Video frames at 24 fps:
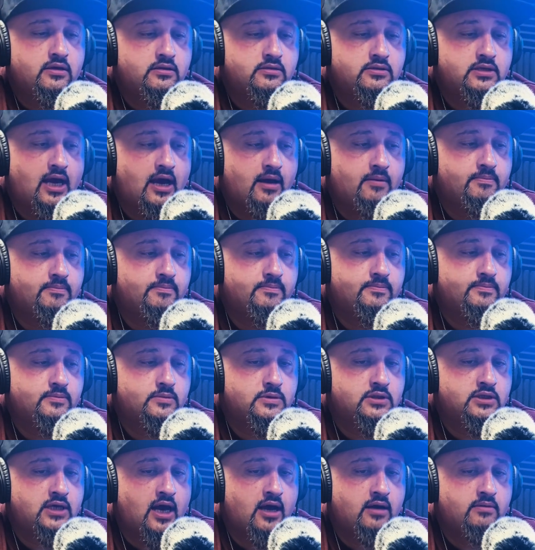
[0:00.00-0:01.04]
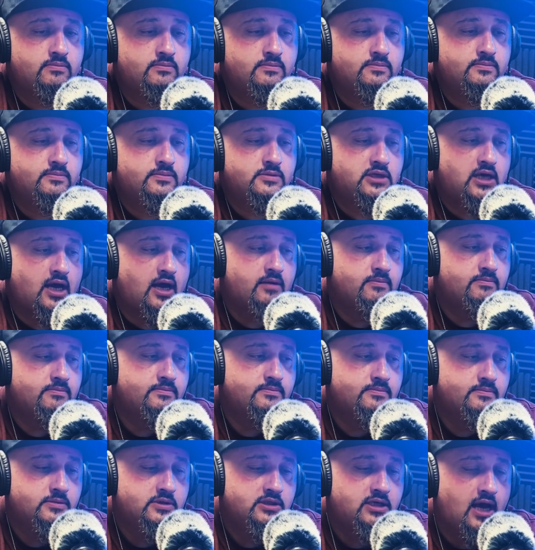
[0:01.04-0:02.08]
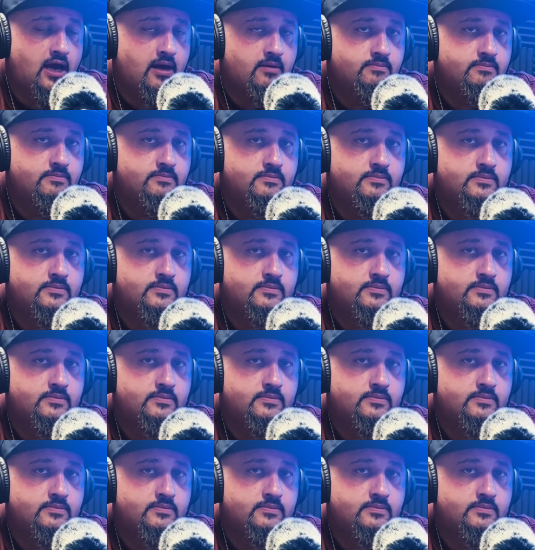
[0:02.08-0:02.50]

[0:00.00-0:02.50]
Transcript: Tap, tap, tap, tap,